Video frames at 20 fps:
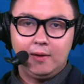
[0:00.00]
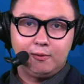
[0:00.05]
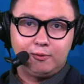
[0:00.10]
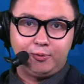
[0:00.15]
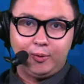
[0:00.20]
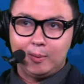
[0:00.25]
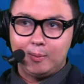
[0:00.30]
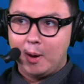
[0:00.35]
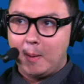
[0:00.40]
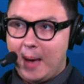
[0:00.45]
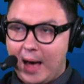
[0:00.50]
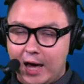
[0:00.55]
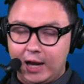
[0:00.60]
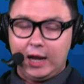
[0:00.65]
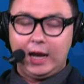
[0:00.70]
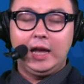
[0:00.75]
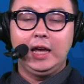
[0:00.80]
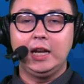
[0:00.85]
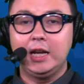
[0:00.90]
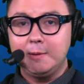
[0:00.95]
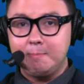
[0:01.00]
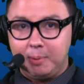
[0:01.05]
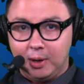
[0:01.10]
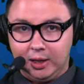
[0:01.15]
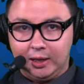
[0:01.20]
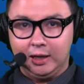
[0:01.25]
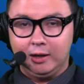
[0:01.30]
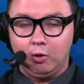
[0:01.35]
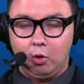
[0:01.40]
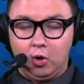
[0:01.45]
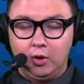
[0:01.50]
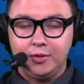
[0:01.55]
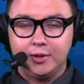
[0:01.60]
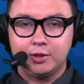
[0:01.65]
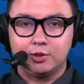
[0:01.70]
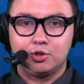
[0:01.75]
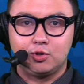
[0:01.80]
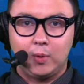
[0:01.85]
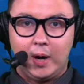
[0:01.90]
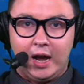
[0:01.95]
from about anybody on
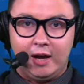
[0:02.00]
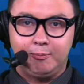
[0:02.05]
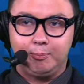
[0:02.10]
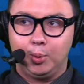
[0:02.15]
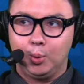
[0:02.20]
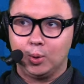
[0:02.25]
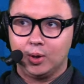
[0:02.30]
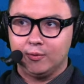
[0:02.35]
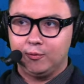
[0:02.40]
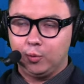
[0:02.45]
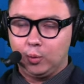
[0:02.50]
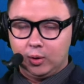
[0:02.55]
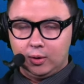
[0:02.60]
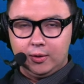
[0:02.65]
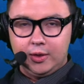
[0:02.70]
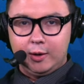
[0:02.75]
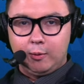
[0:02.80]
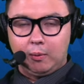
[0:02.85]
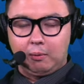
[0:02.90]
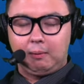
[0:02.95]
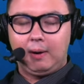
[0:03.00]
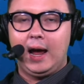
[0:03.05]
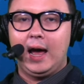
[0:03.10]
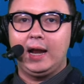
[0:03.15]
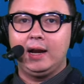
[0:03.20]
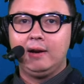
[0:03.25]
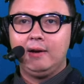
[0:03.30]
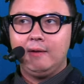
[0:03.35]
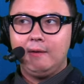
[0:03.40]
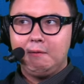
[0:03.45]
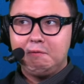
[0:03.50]
this draft board of where they were at